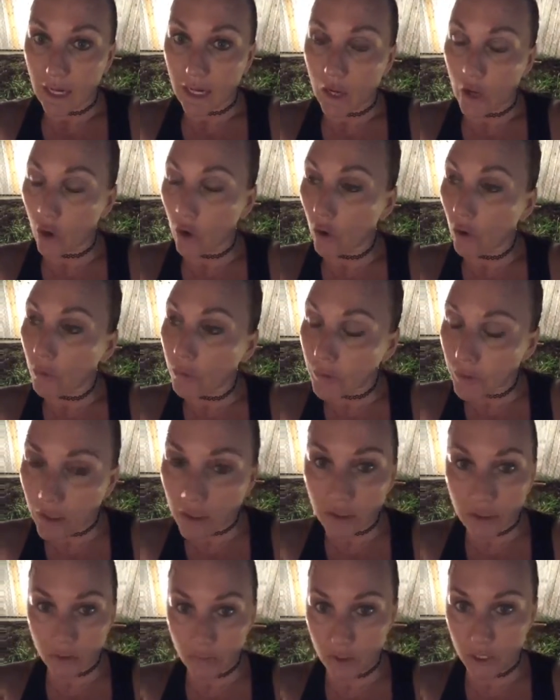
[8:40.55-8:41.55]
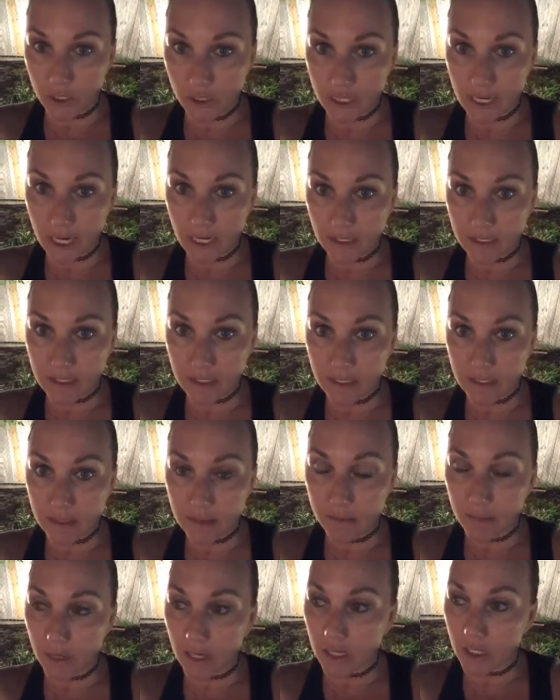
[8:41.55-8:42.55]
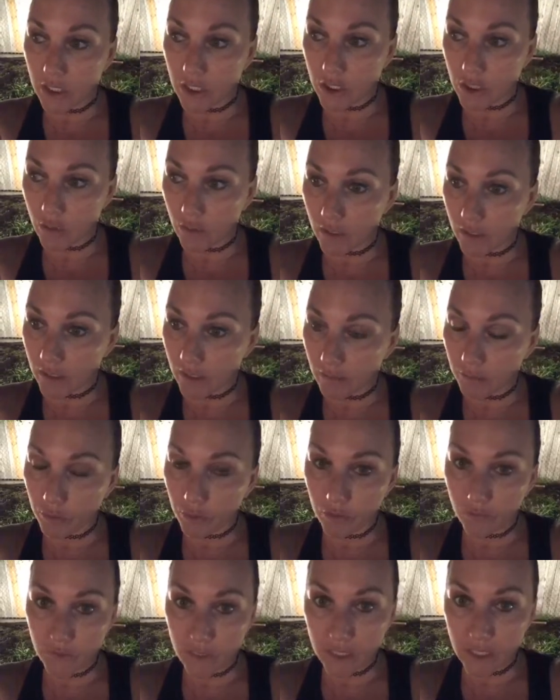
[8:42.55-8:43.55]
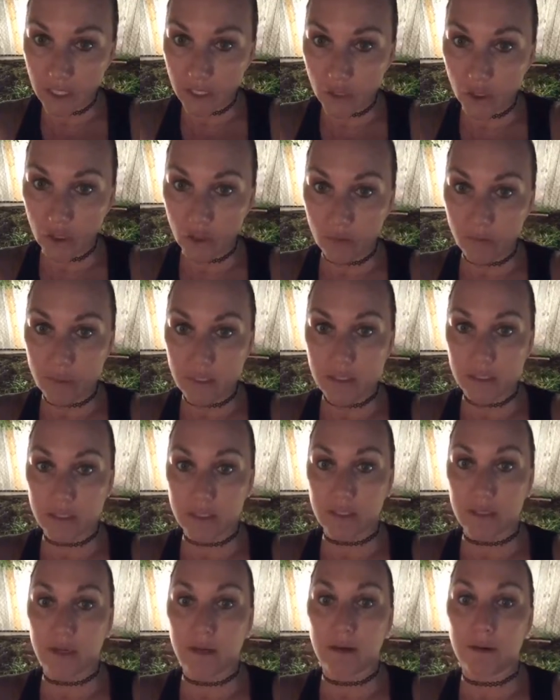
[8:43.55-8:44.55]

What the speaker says: hope you can lower your taxes by proving that your home is,